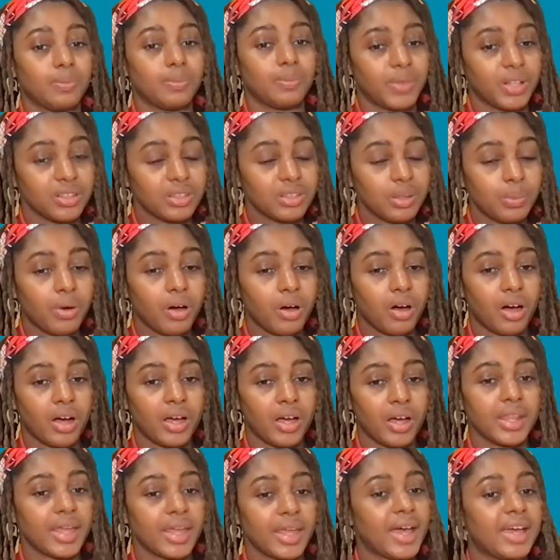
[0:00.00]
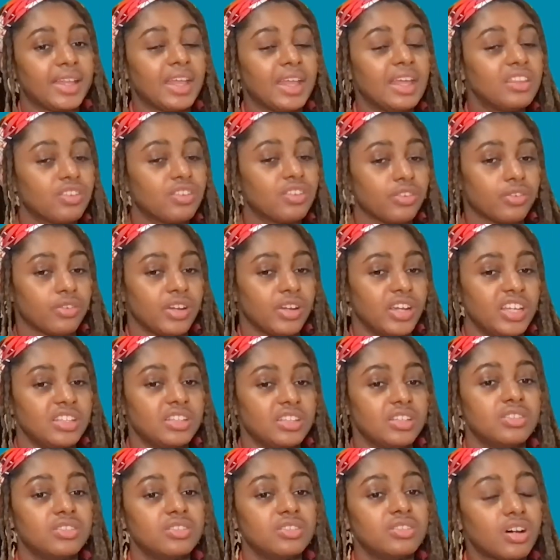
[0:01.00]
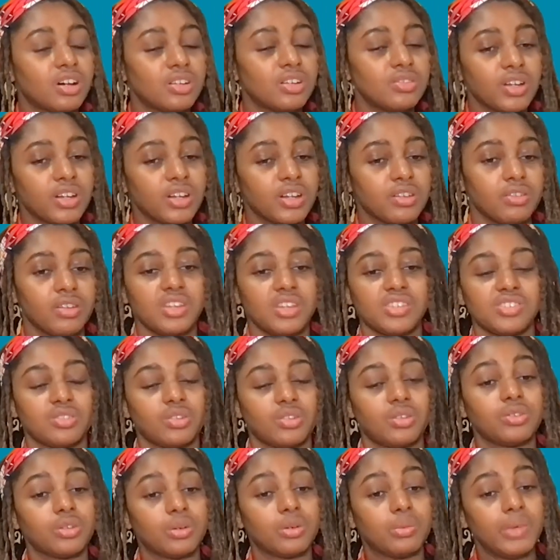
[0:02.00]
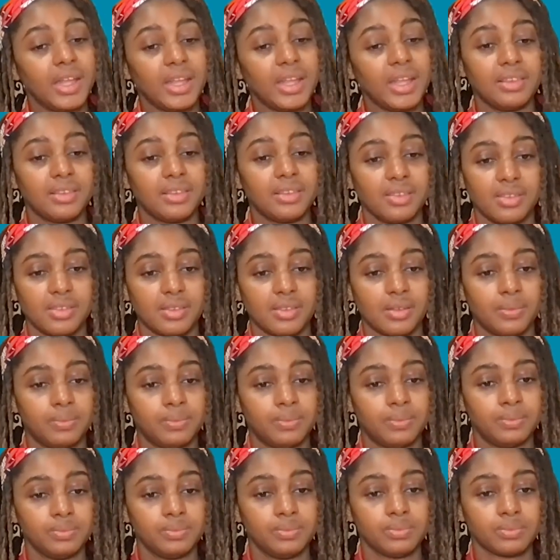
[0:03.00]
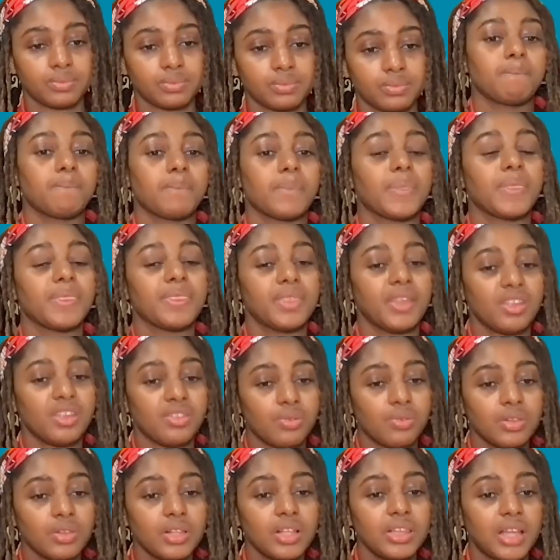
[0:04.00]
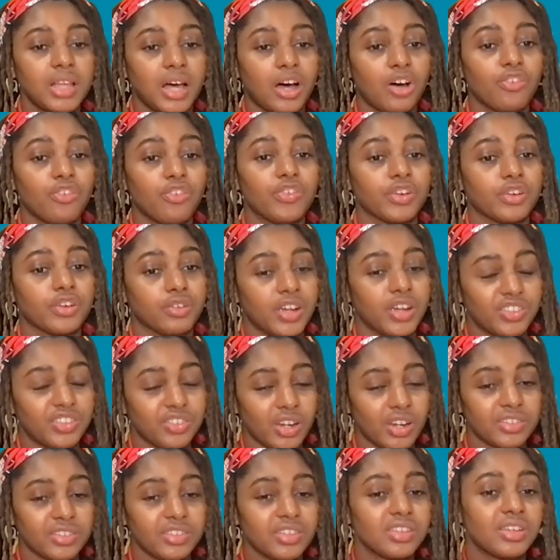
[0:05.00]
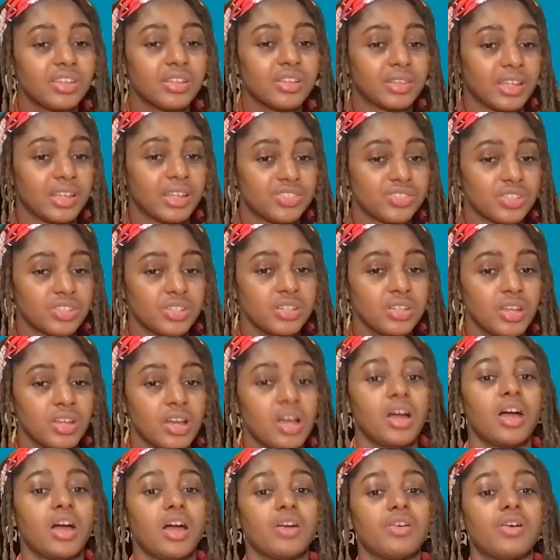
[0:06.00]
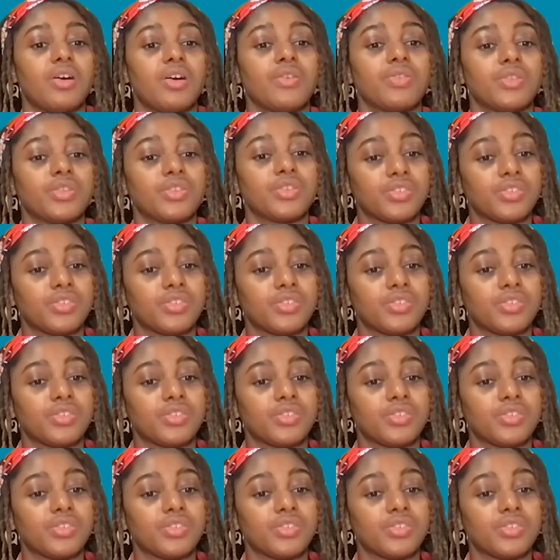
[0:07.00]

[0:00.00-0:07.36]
build upon, and integrate non-recreational domains. This will allow for greater articulation around the